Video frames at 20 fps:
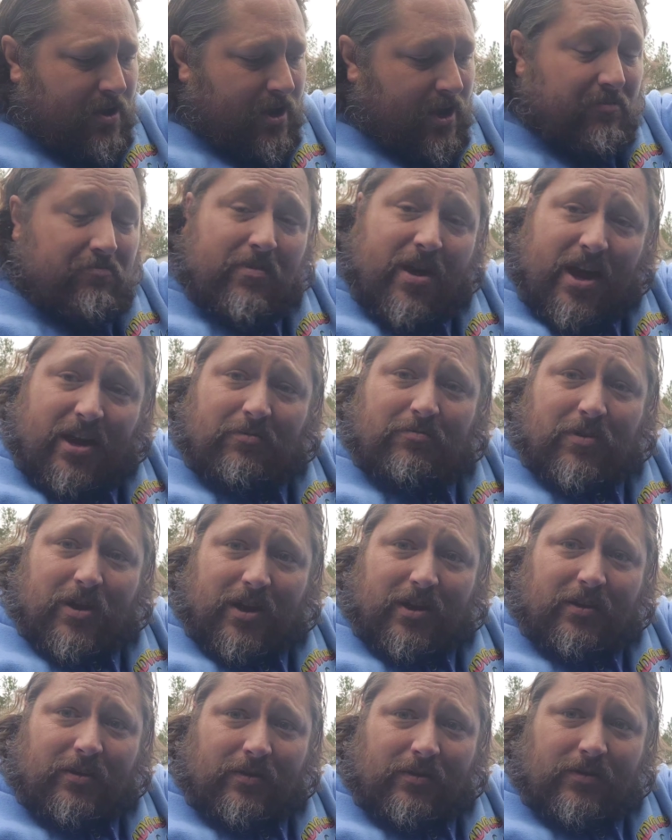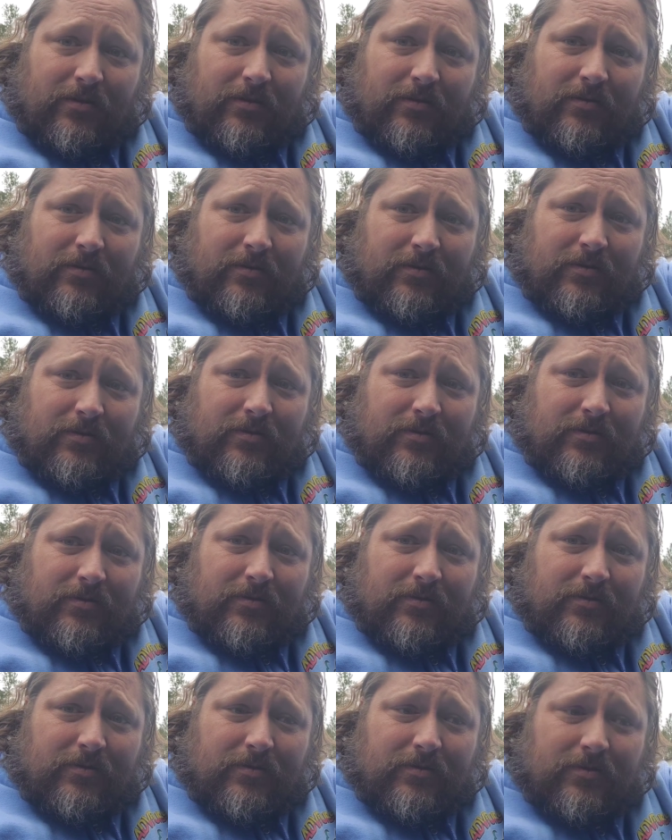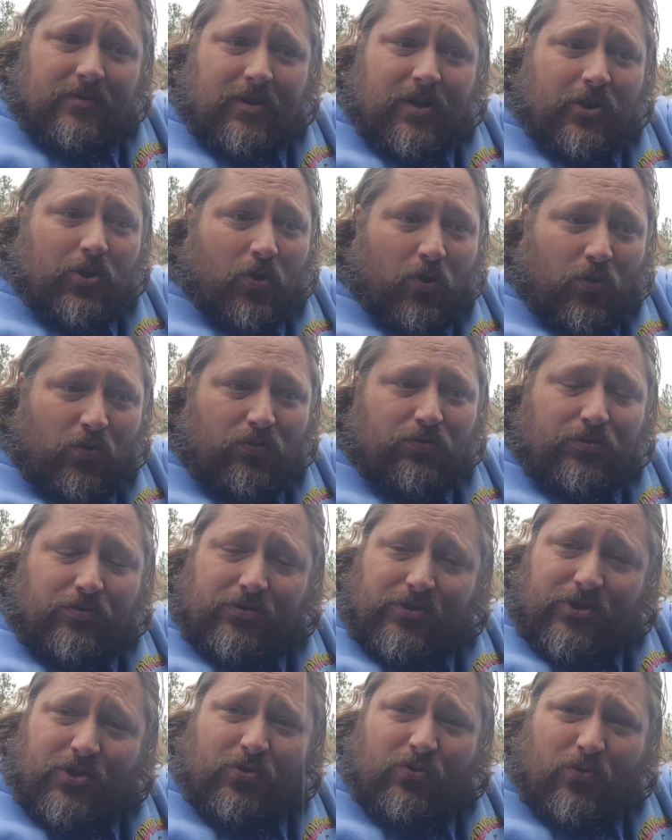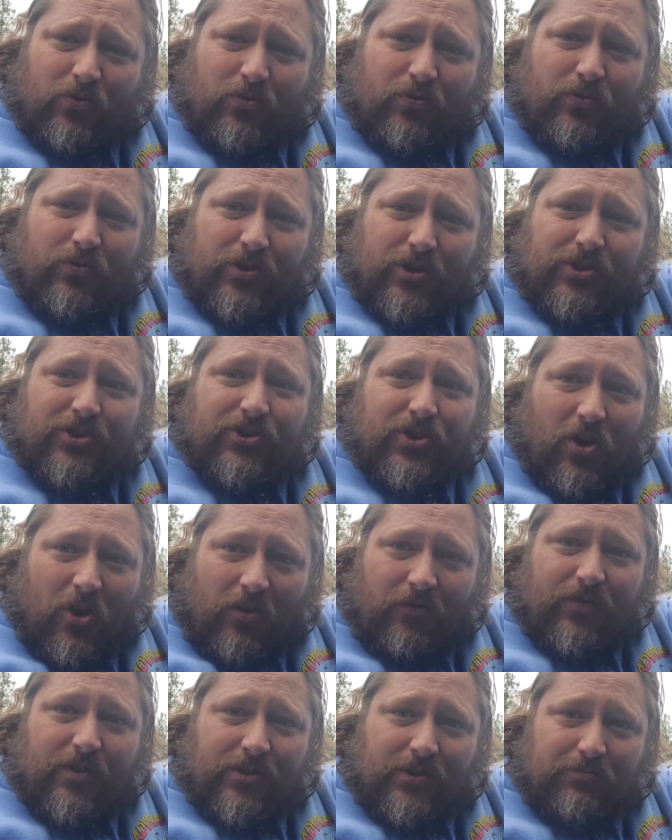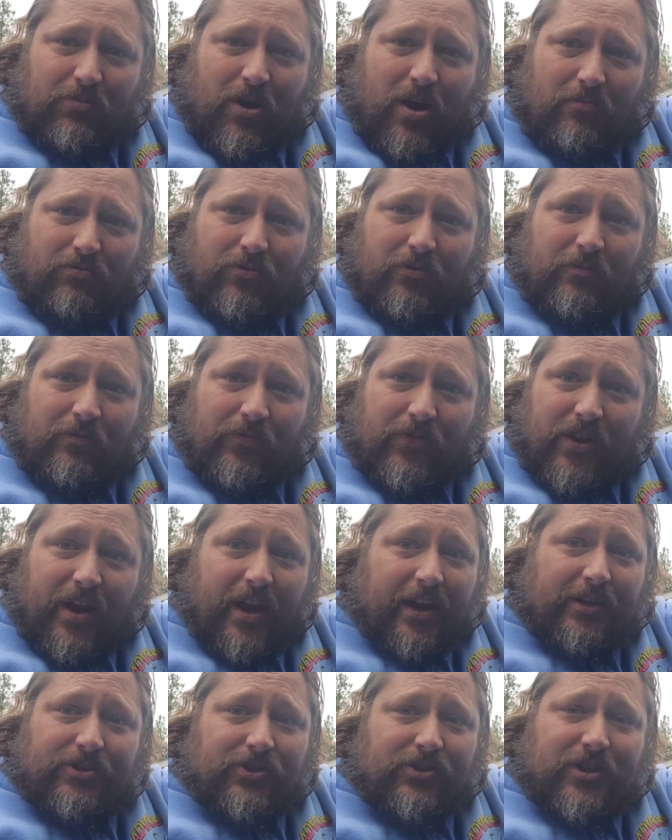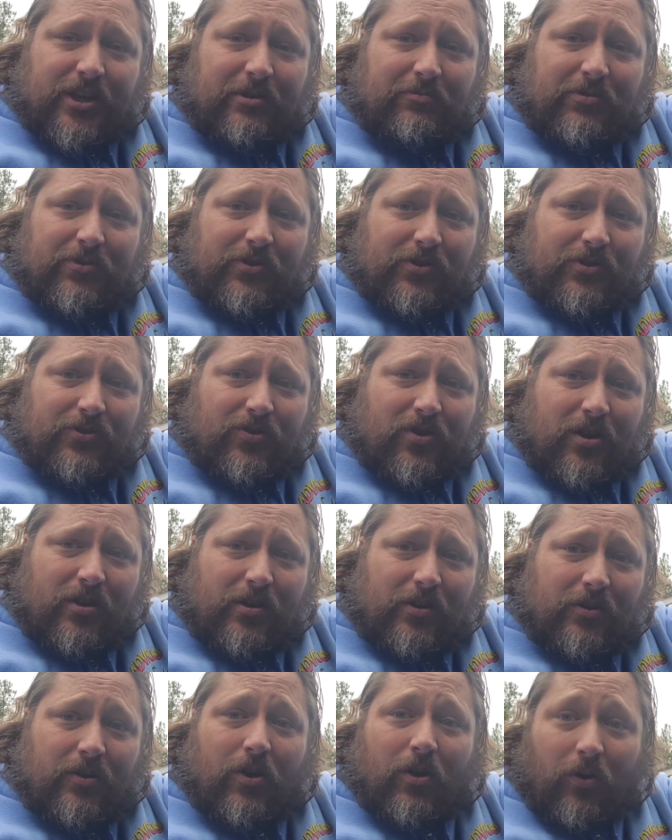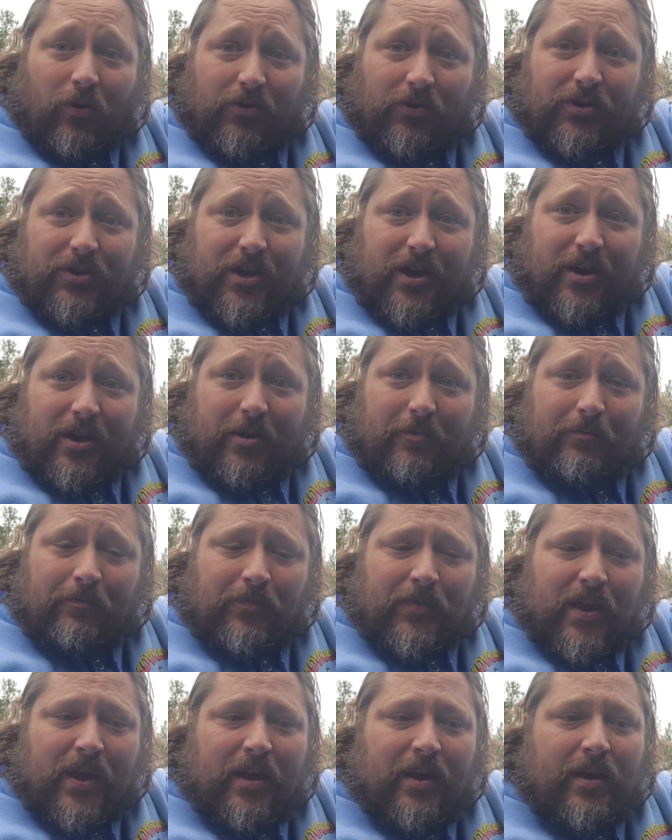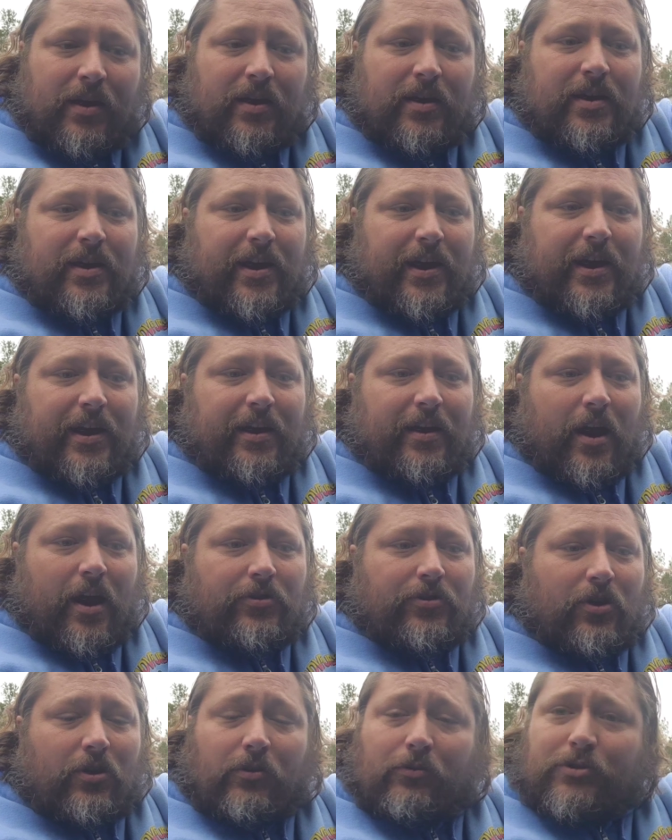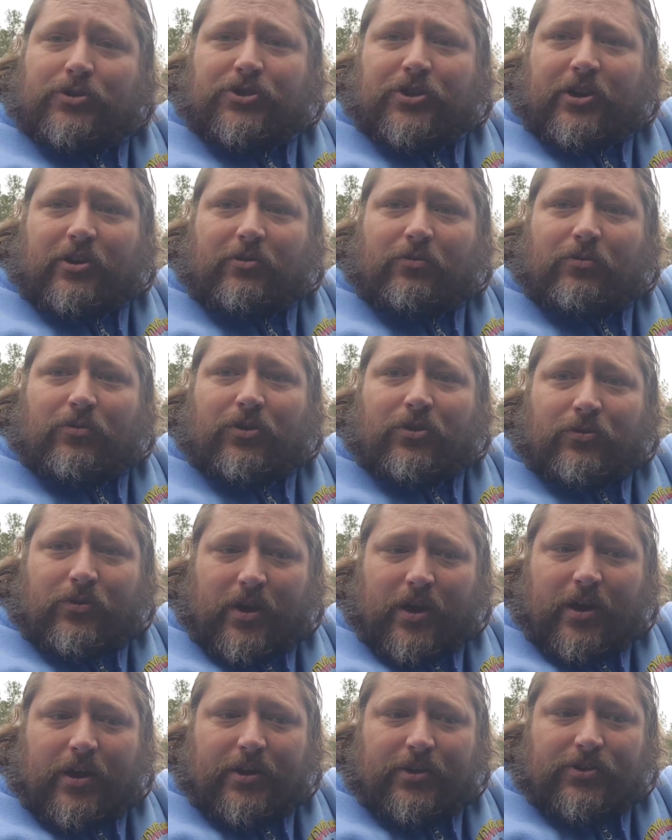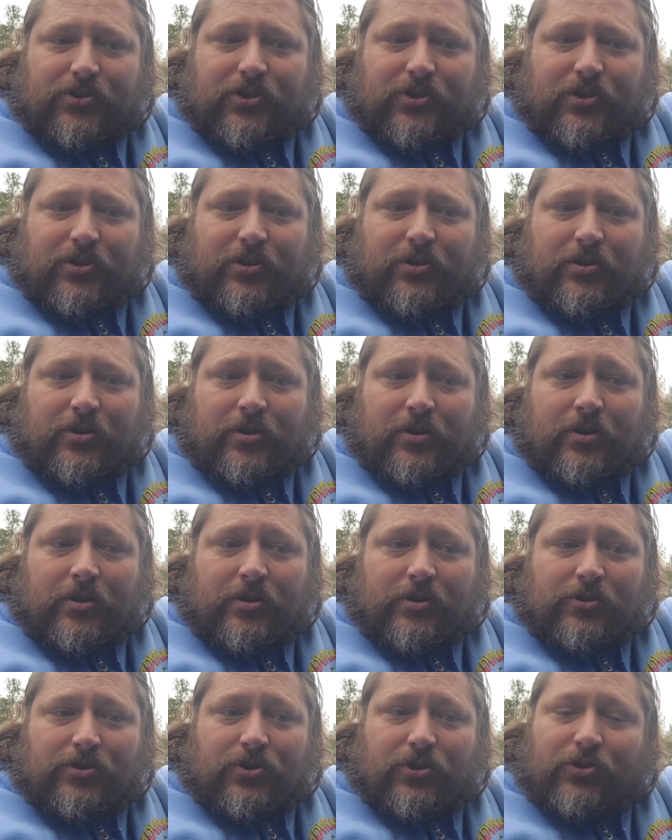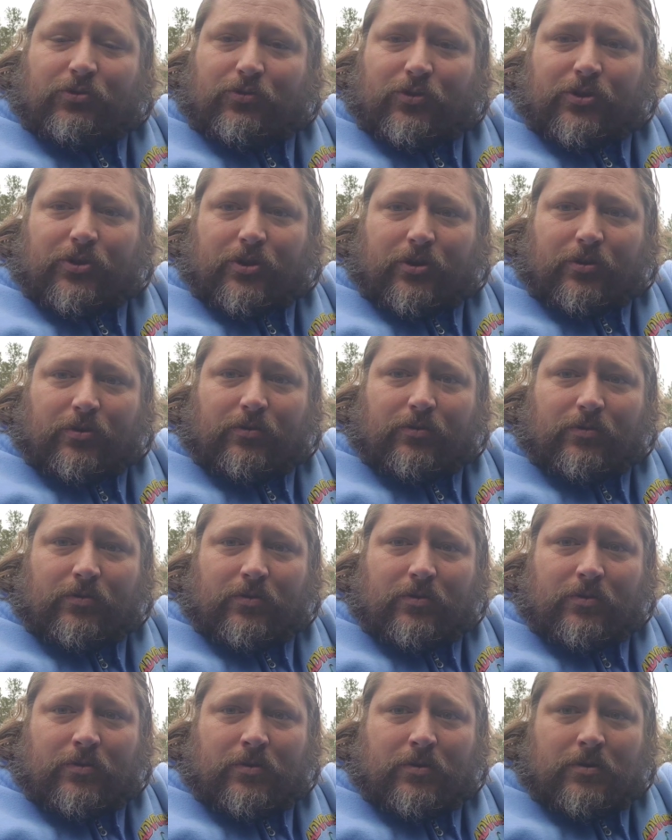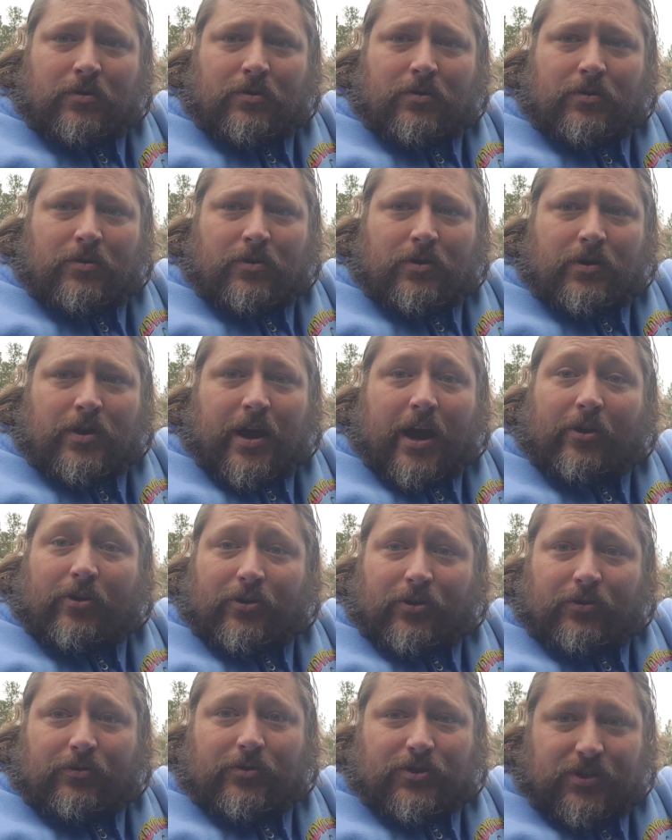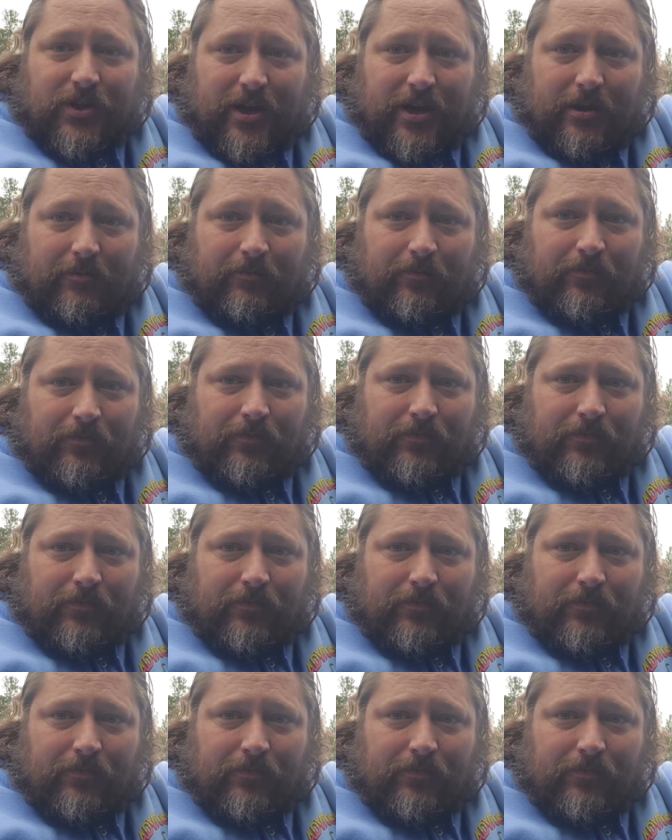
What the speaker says: He made me a cool little tool to solve this problem that I can just keep in the truck all the time. And I thought I would share it with you guys so you would know how to do the same.